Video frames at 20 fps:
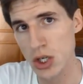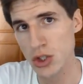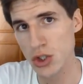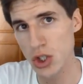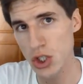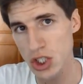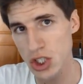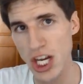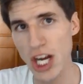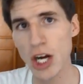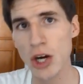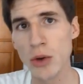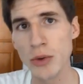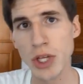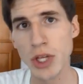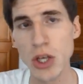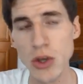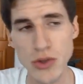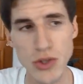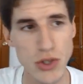should narrow
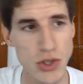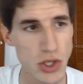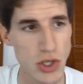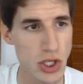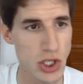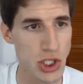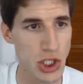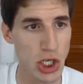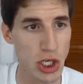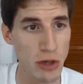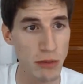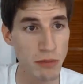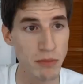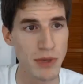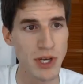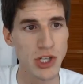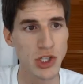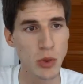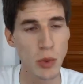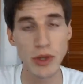the usage of the
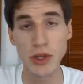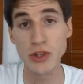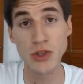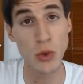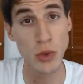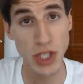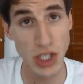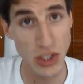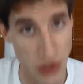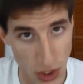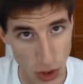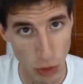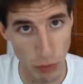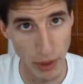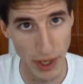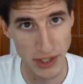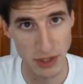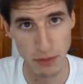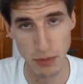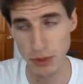term to where there's only a
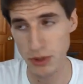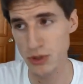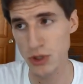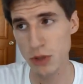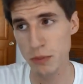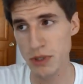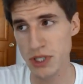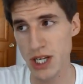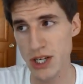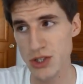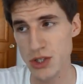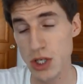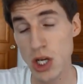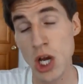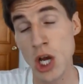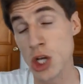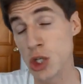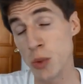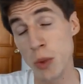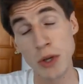single possible interpretation,
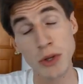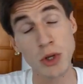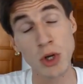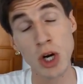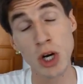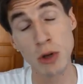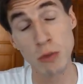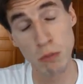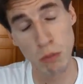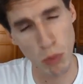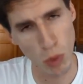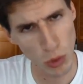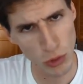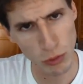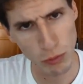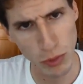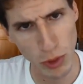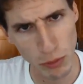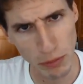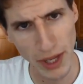to where there aren't
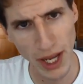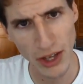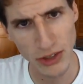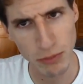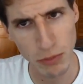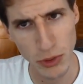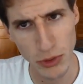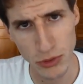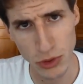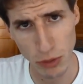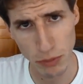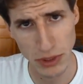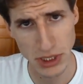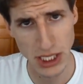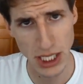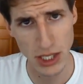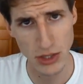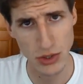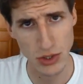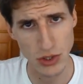multiple possible
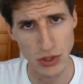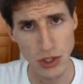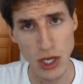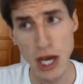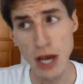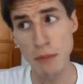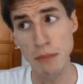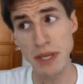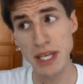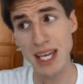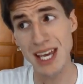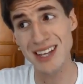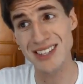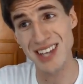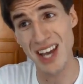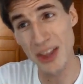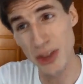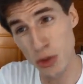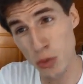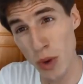interpretations,
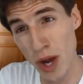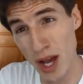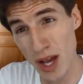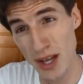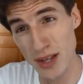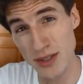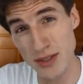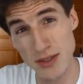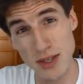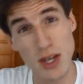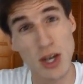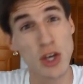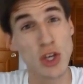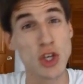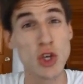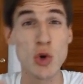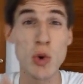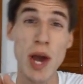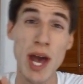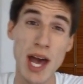because otherwise
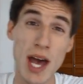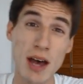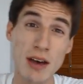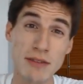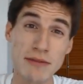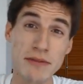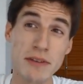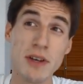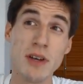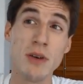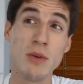you have